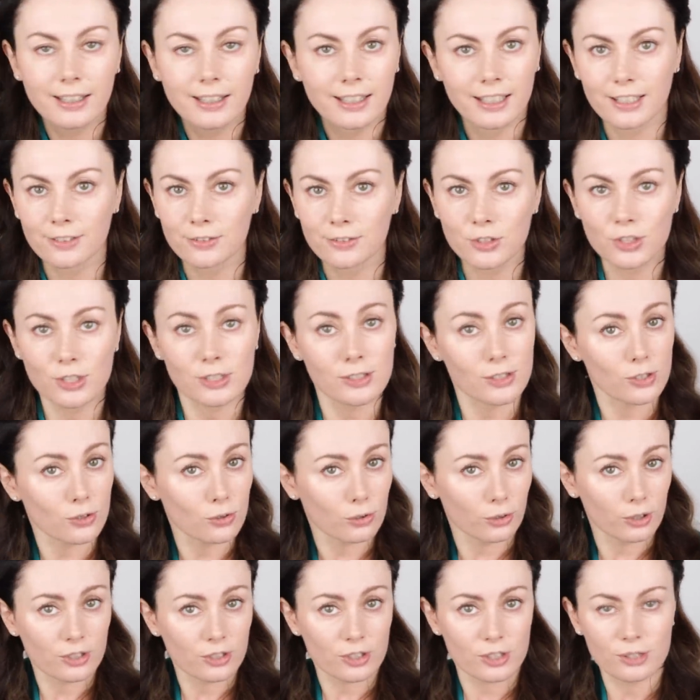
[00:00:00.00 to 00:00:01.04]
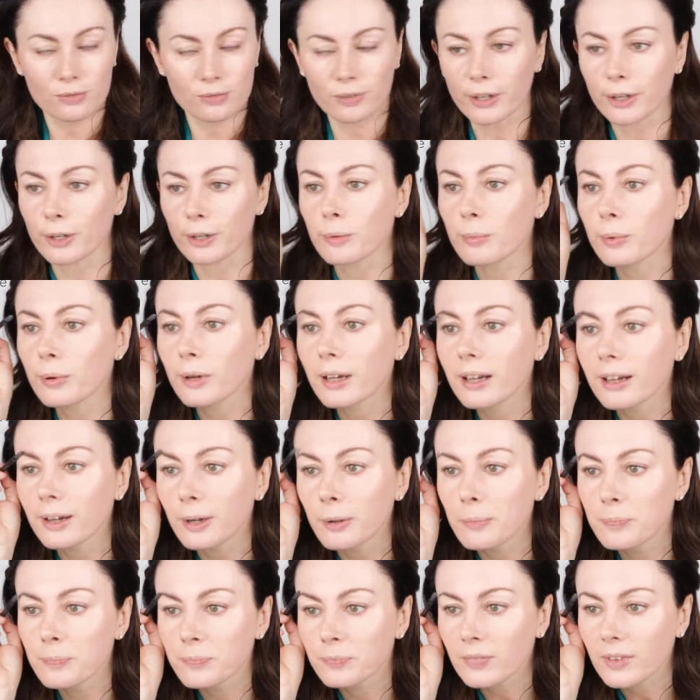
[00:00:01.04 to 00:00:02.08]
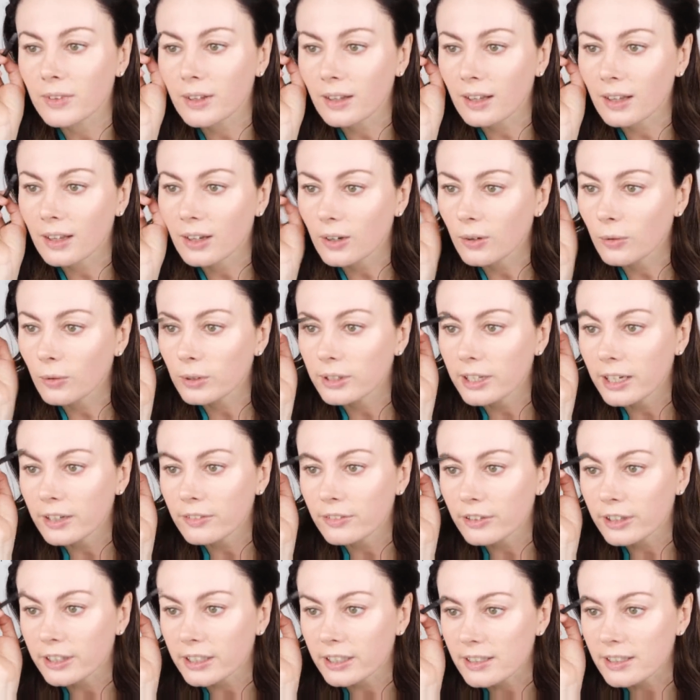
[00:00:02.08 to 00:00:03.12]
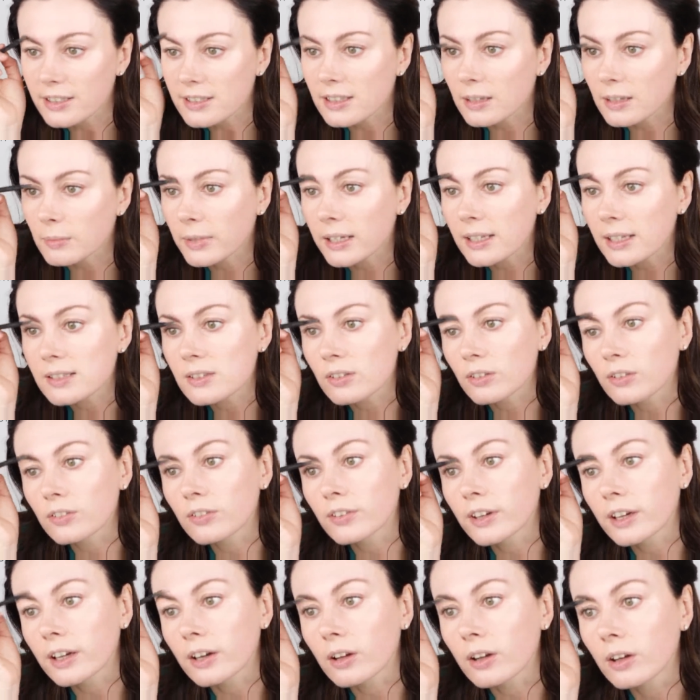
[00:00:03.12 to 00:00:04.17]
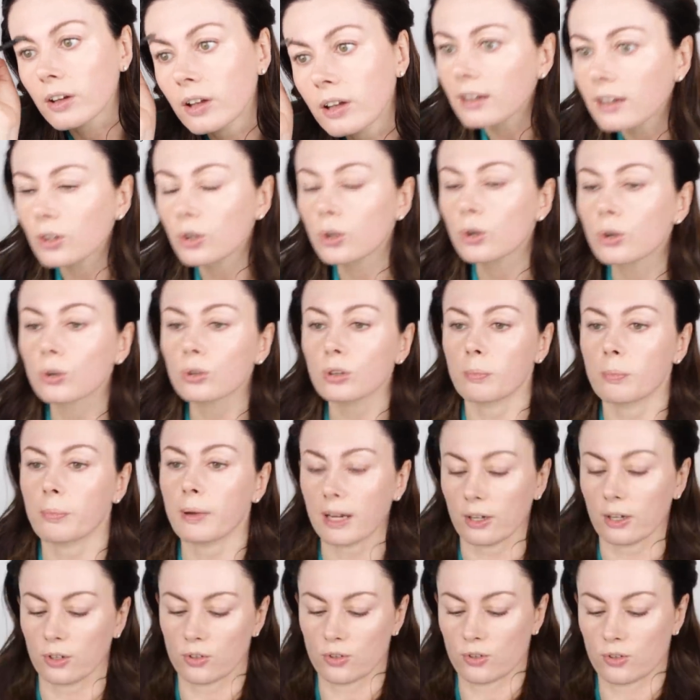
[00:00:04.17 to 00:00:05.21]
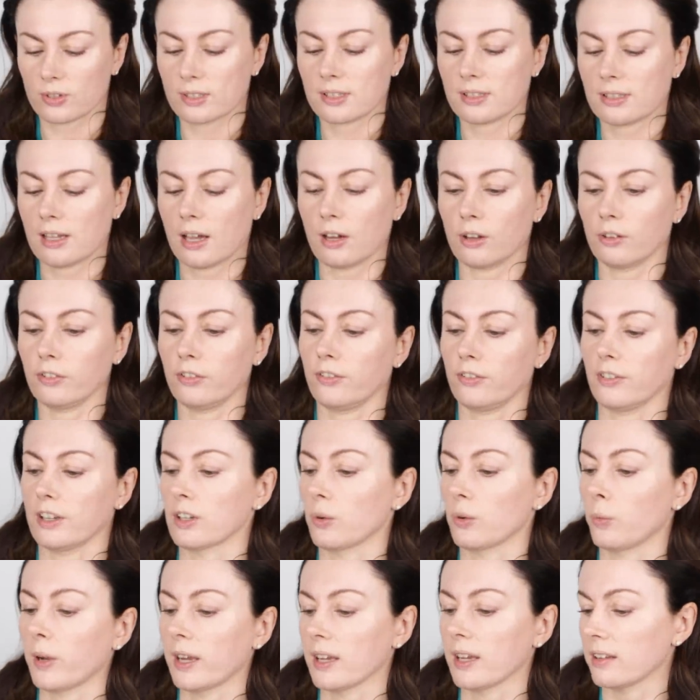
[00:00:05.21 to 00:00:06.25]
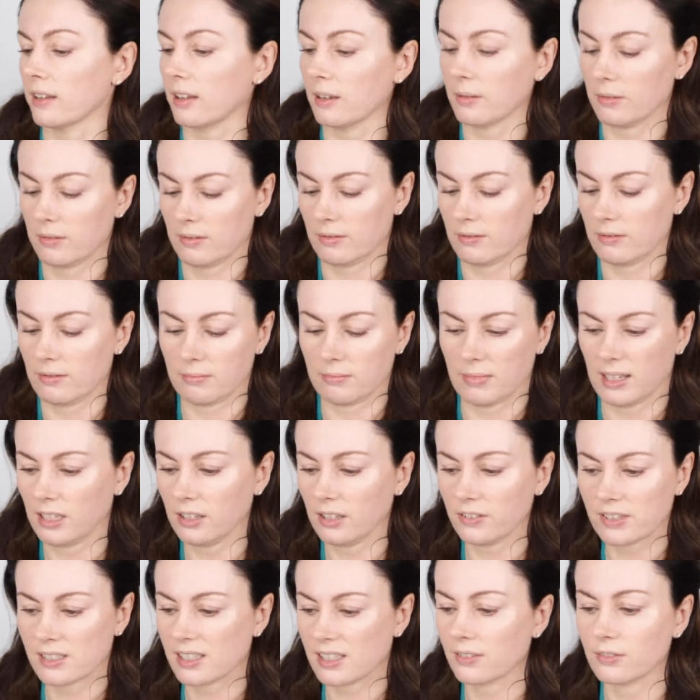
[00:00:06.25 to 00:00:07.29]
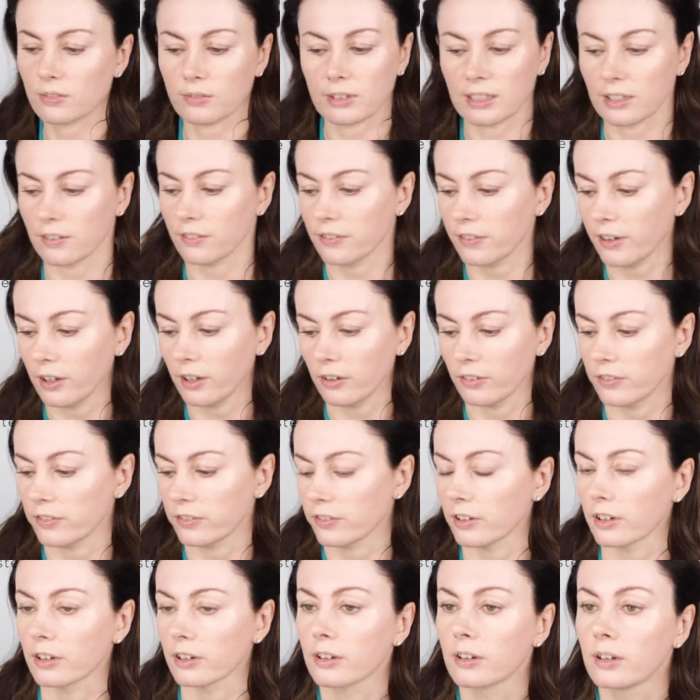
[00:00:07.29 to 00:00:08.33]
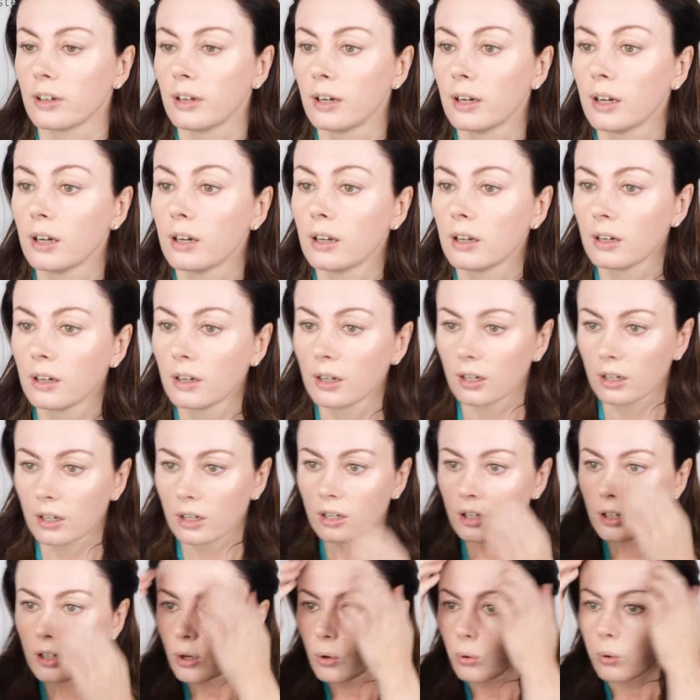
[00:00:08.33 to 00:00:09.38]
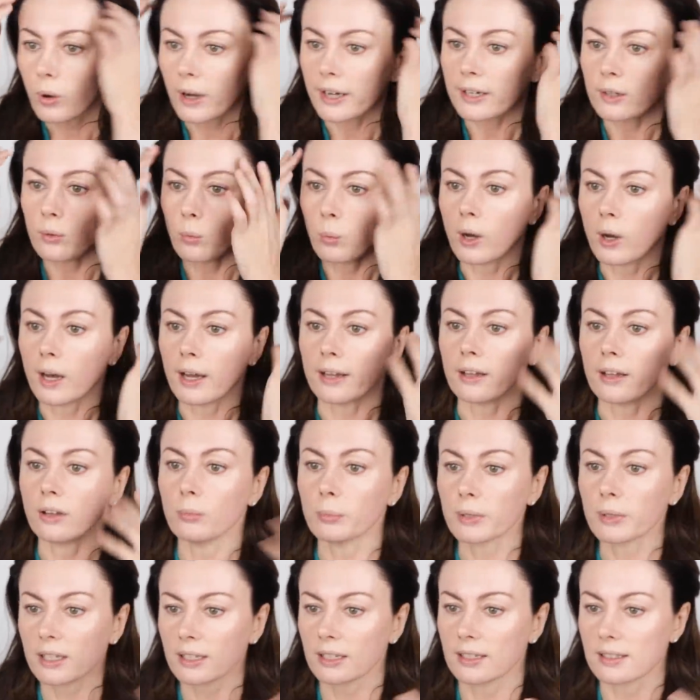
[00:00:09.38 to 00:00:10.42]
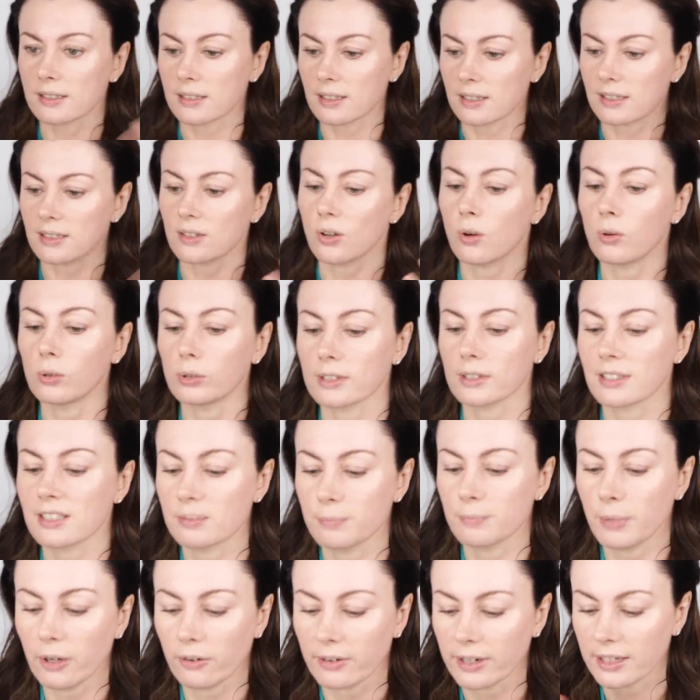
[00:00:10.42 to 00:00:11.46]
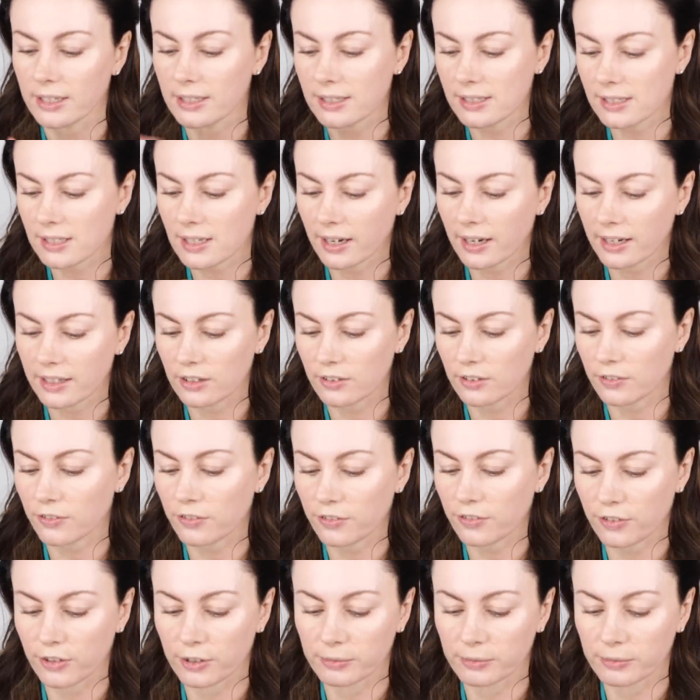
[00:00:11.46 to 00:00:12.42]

even just a gorgeous robe. Whatever it is that makes you feel good about yourself in a way that many of us haven't really felt for quite a while, because this whole experience kind of